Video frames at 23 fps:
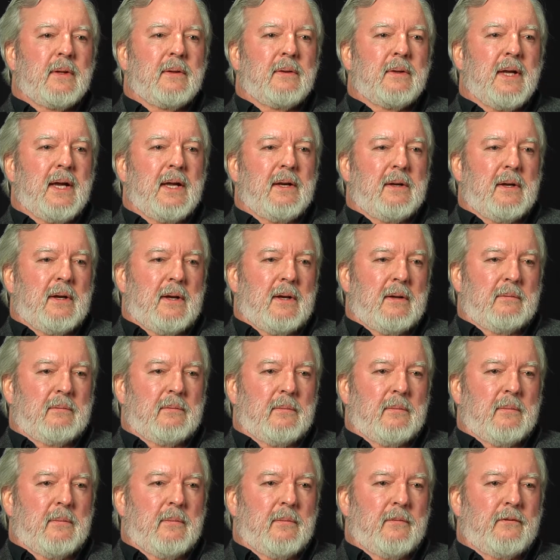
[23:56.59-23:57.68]
that
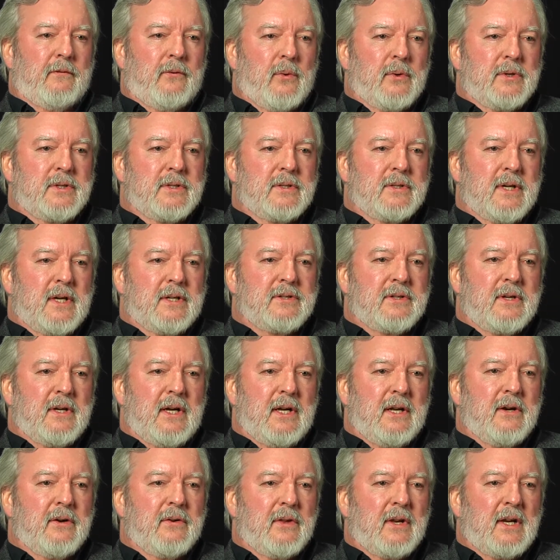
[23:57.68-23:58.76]
forces us to
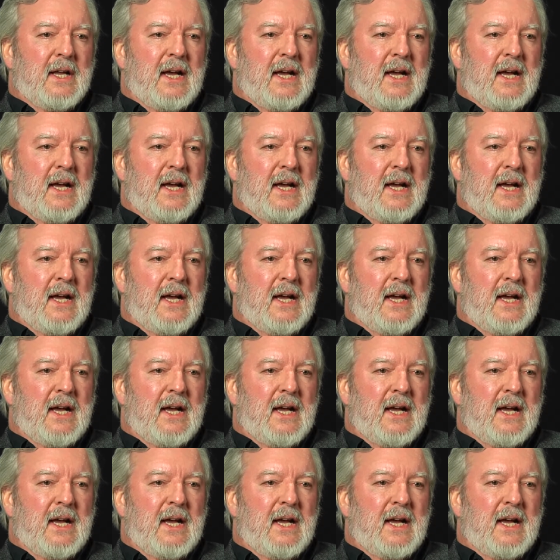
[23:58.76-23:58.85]
enter the